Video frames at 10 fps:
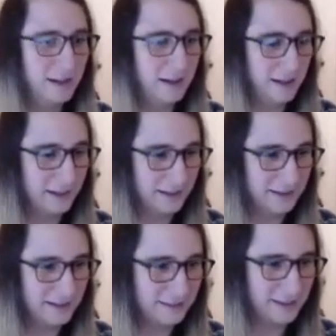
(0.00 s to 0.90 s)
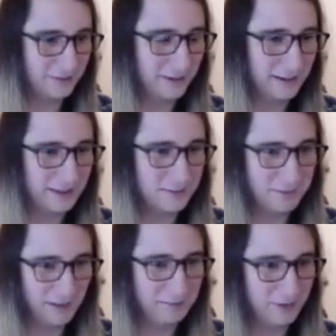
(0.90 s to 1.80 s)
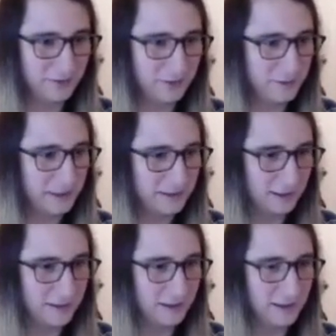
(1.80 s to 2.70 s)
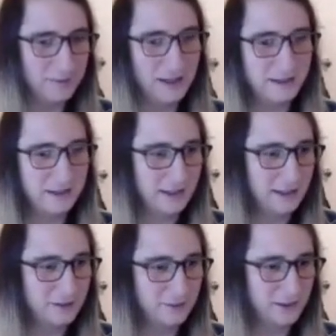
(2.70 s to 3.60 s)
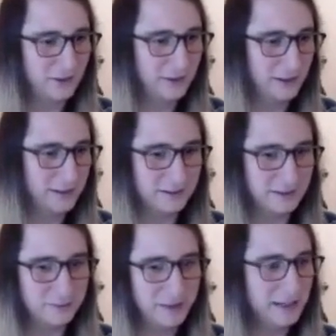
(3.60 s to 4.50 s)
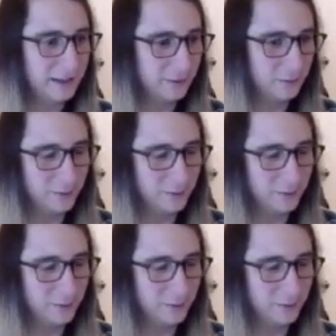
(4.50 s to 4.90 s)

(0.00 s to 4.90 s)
And that's definitely like the main bit of speed tech to the game, and then any direction on the D-pad